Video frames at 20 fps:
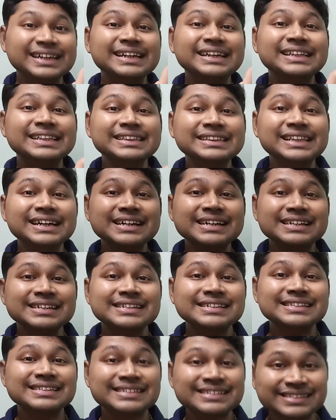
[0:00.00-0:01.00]
in
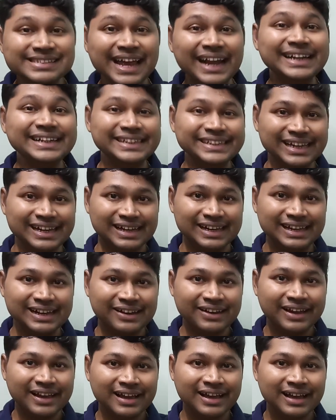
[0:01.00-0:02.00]
the
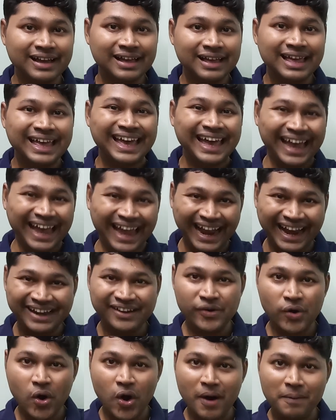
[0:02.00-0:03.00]
center
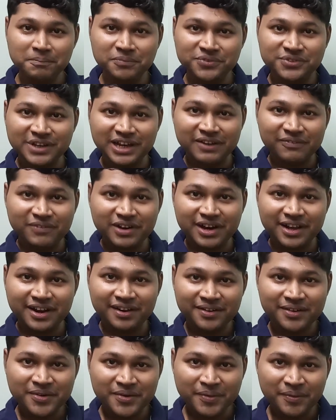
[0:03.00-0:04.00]
and
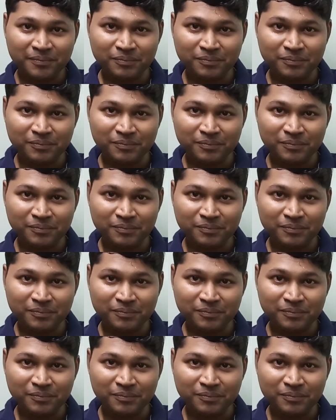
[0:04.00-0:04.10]
observer